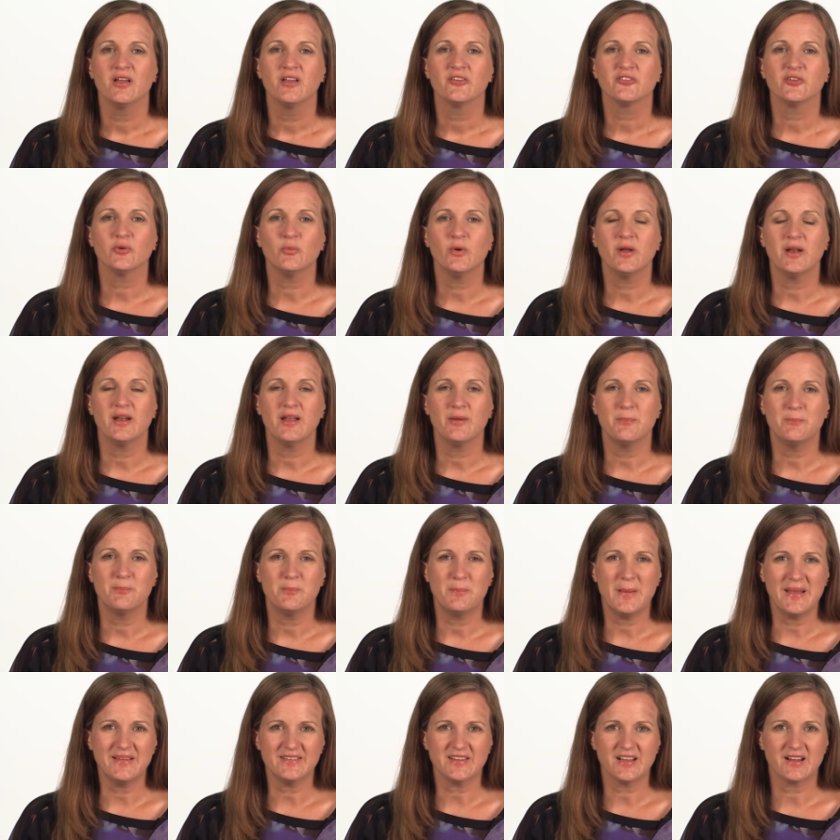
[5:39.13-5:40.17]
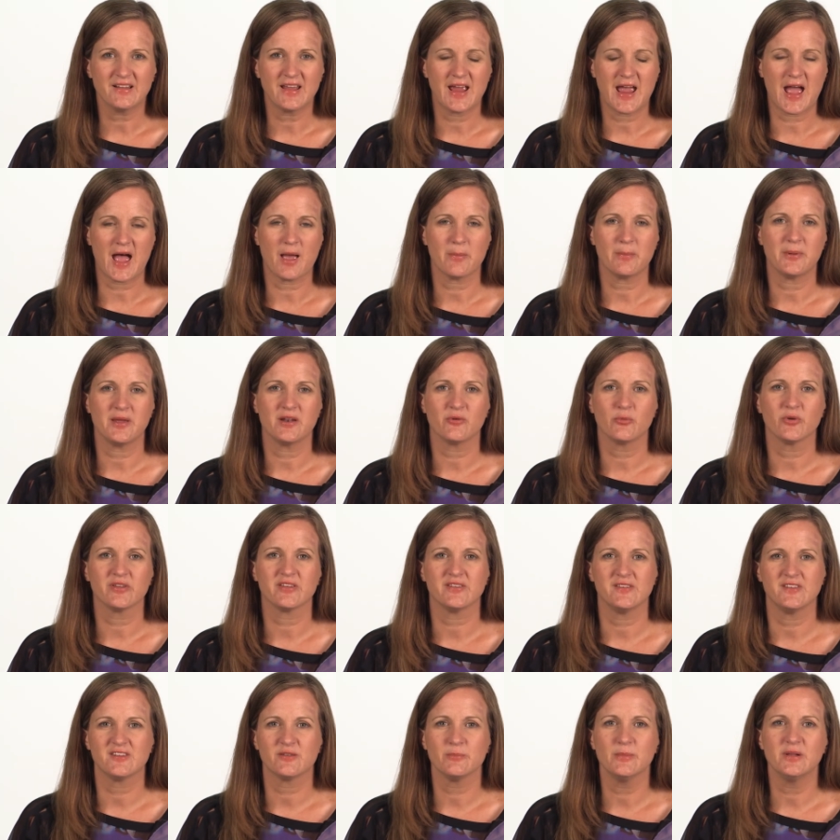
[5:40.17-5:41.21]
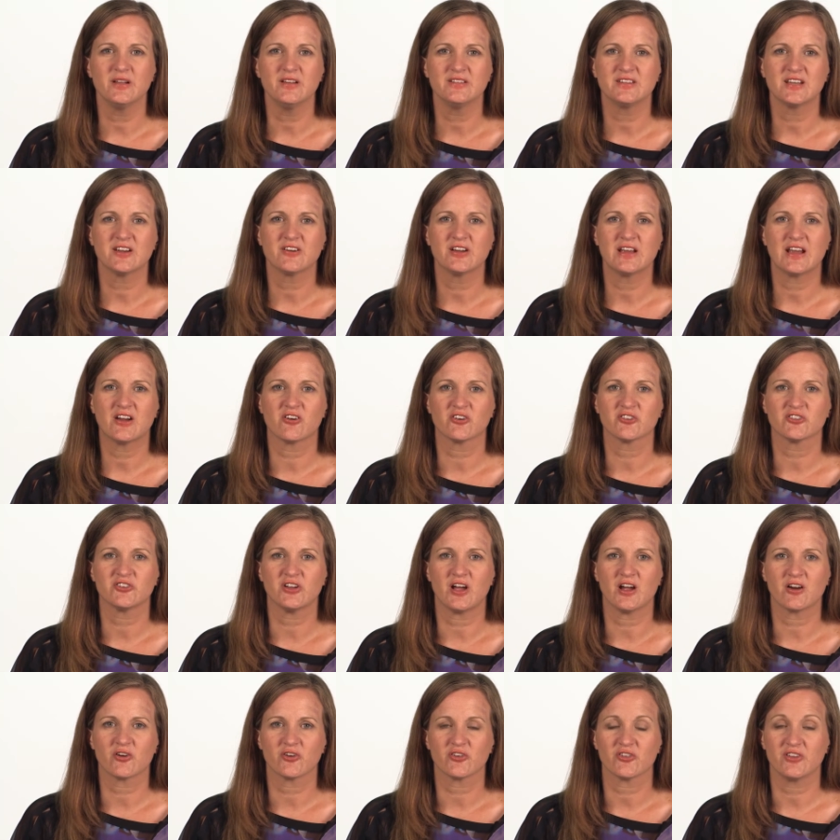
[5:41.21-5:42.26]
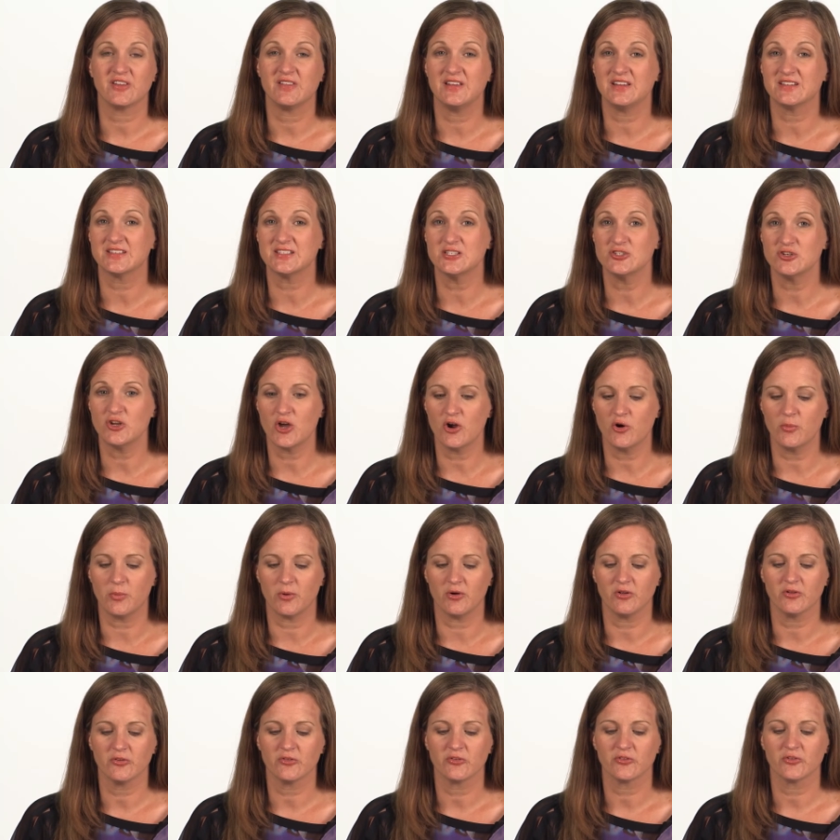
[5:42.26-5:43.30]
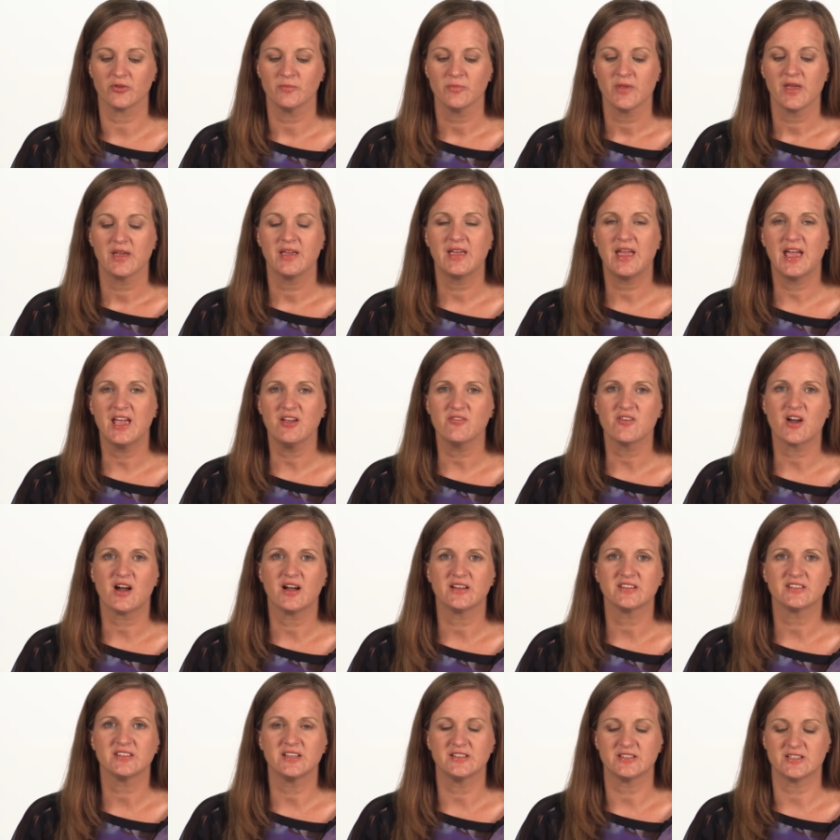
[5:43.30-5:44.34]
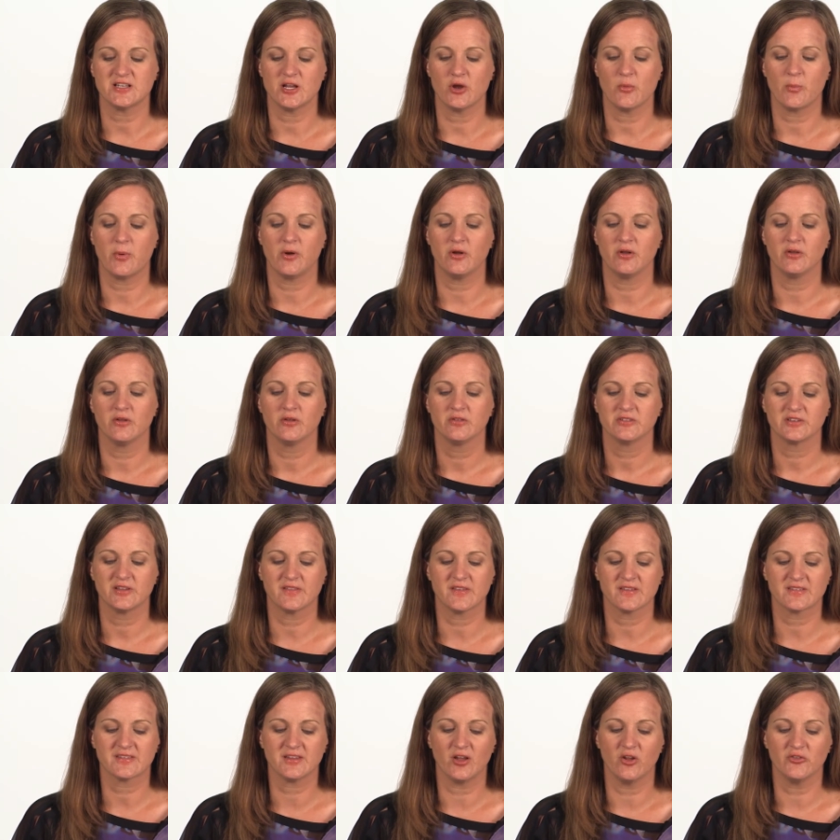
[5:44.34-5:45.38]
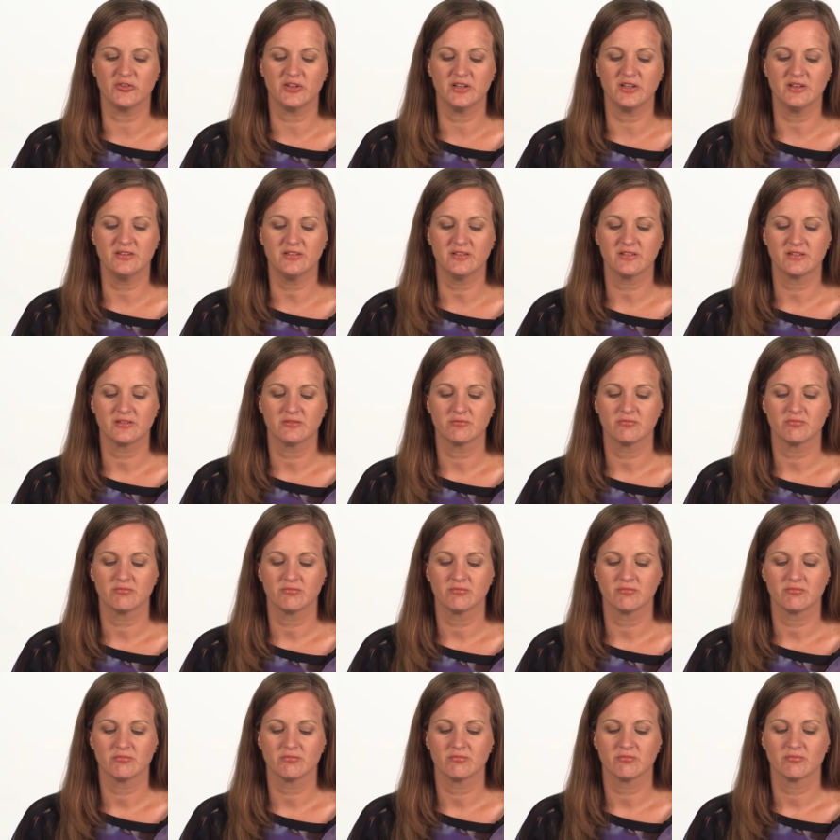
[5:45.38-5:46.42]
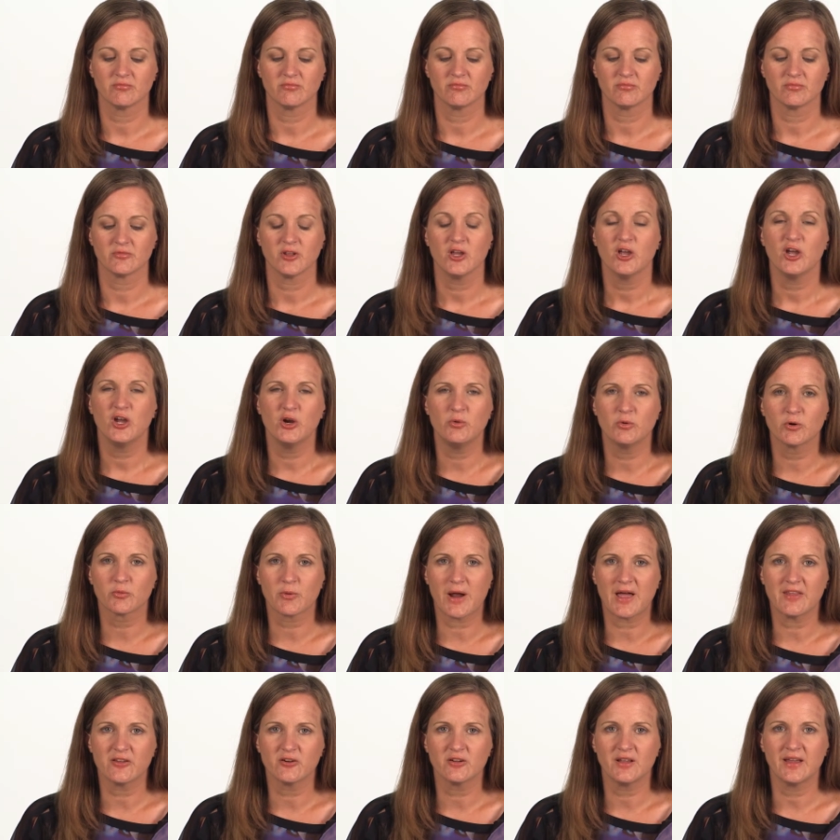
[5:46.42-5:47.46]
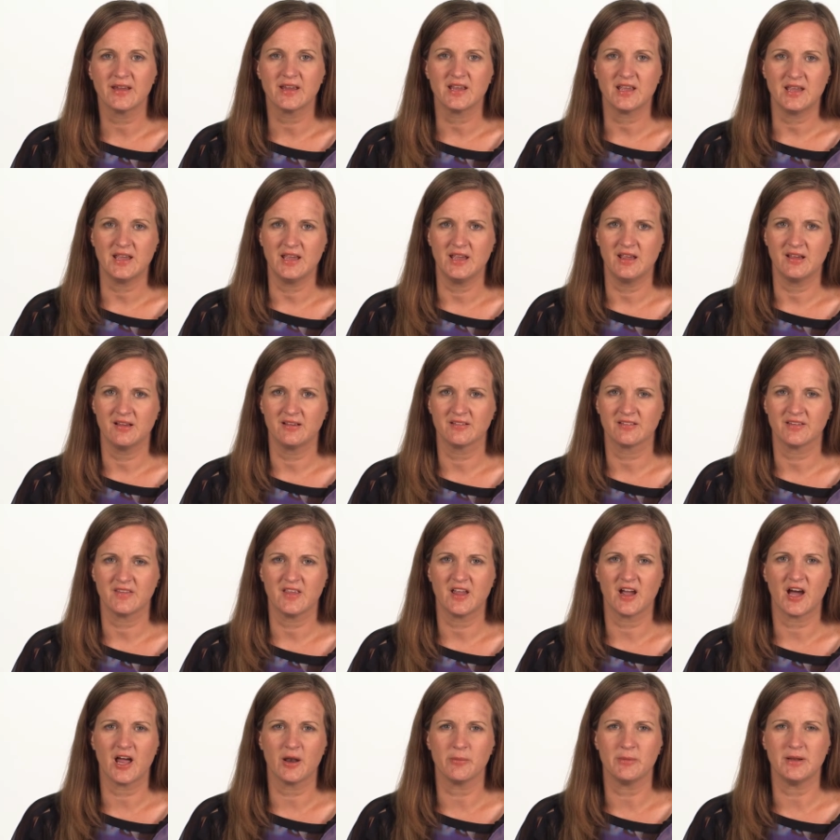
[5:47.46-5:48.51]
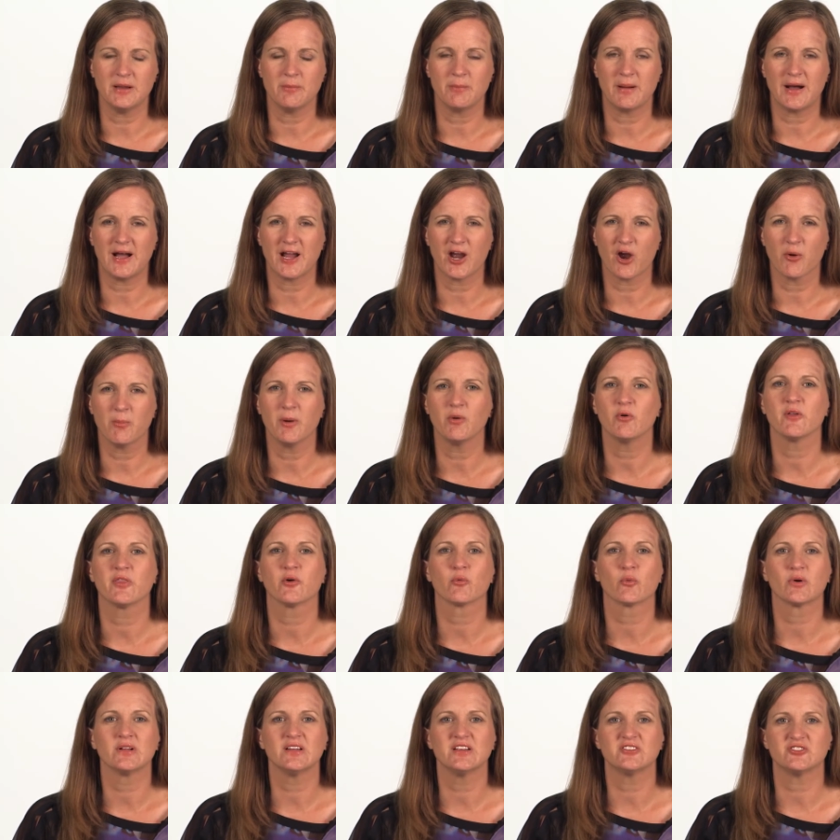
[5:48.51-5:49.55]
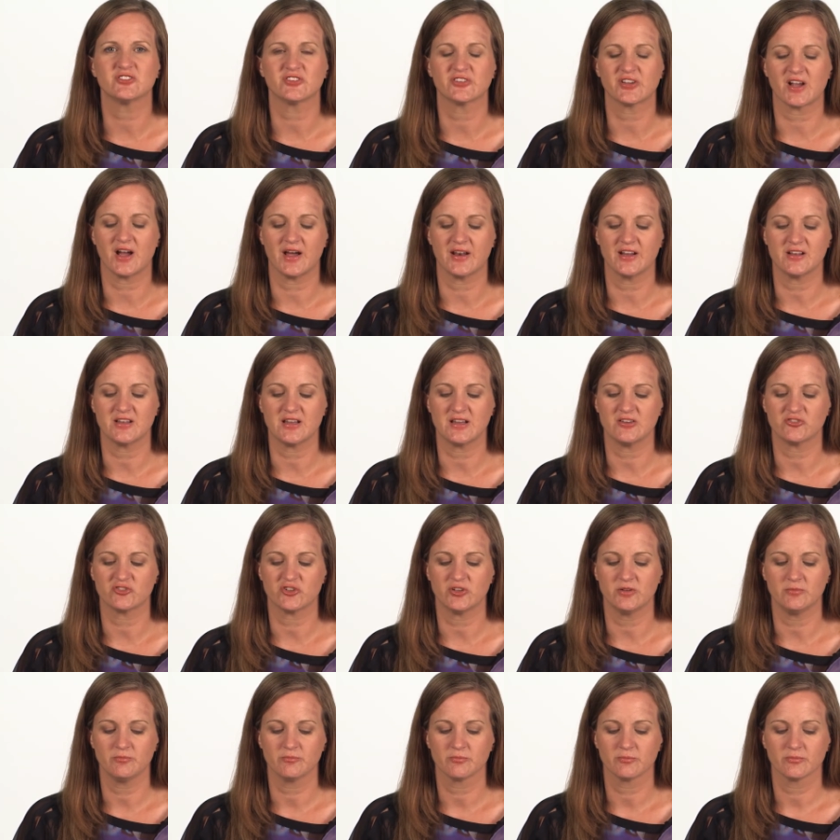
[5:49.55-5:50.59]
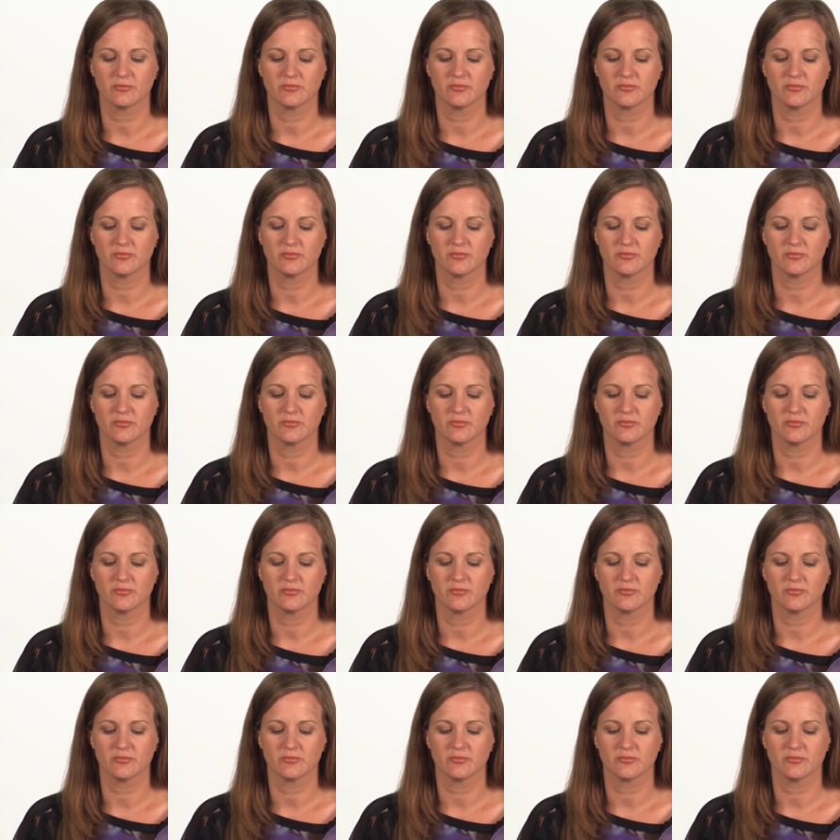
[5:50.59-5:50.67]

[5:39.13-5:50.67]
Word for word: So what basically happened was that this military aristocracy, these nobles, gave Constantinople to the sultans, who were rather like kings in the Ottoman Empire, but with a religious connotation,